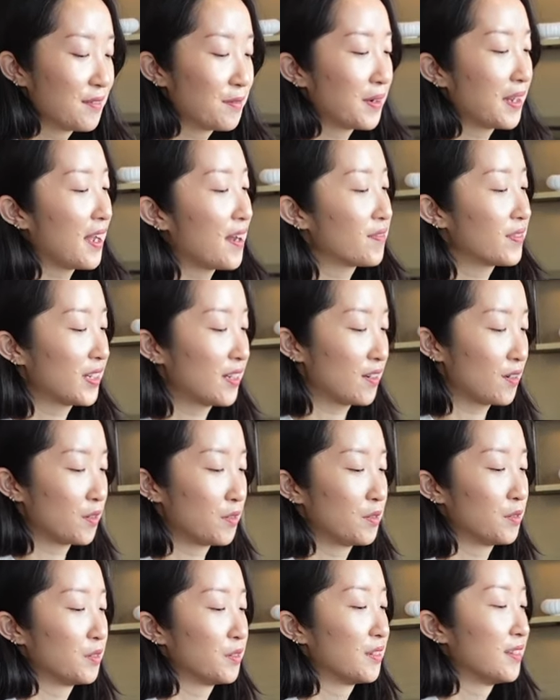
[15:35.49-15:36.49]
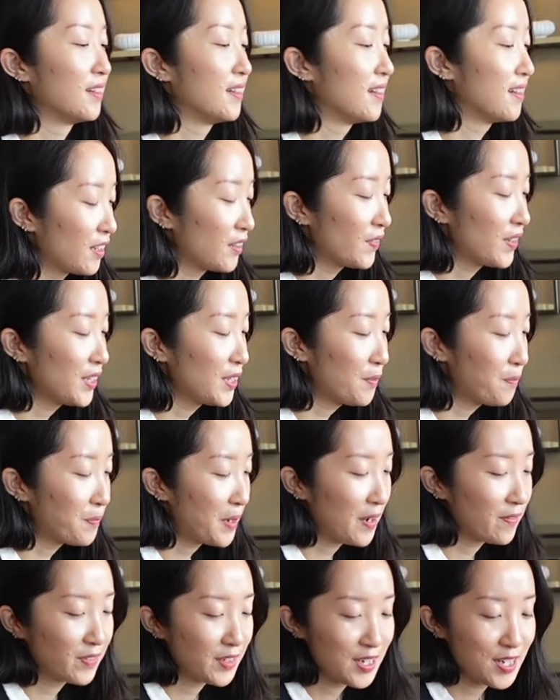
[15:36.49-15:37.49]
We have like a whole... Elevate the
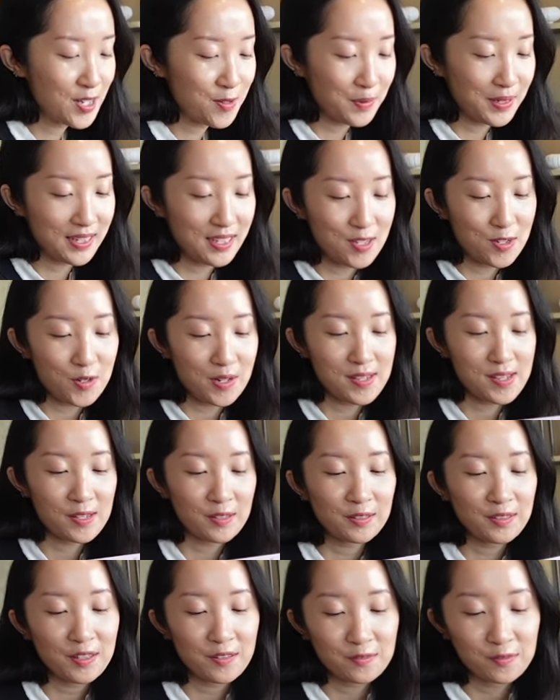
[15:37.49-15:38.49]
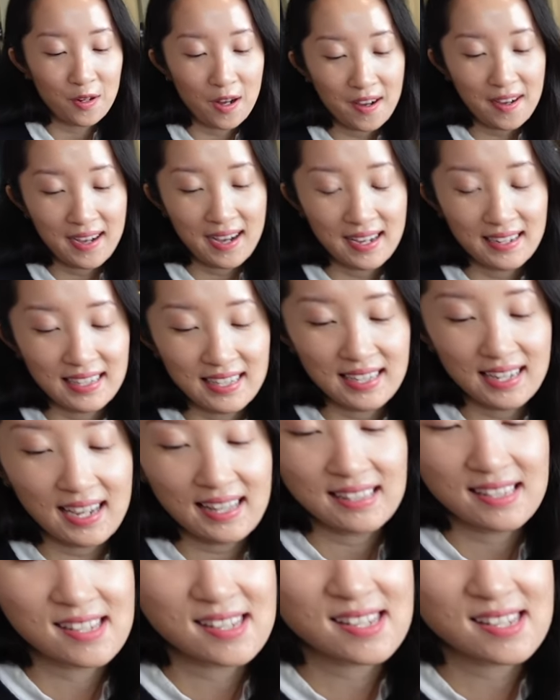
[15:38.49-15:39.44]
beverage with a drizzle of raw honey and the